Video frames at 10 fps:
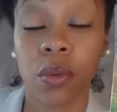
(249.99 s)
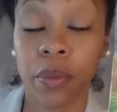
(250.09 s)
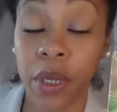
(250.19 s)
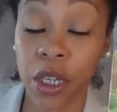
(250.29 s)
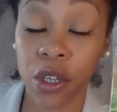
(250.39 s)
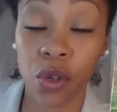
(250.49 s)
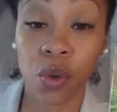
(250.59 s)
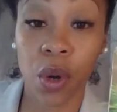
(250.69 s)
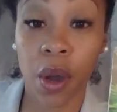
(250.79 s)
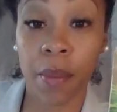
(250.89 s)
many of
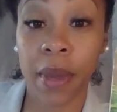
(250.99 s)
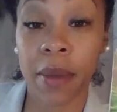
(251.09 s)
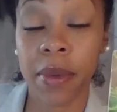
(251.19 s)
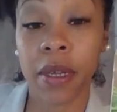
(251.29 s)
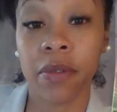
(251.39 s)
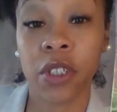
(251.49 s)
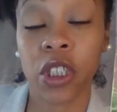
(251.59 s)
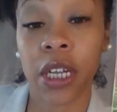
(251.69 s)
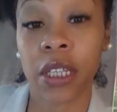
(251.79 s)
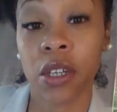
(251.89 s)
you are maybe
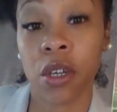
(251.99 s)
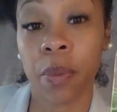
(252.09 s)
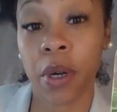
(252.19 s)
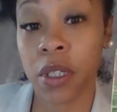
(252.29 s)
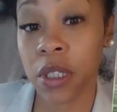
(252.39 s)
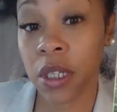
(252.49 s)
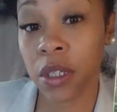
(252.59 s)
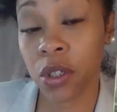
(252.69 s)
rejecting your person.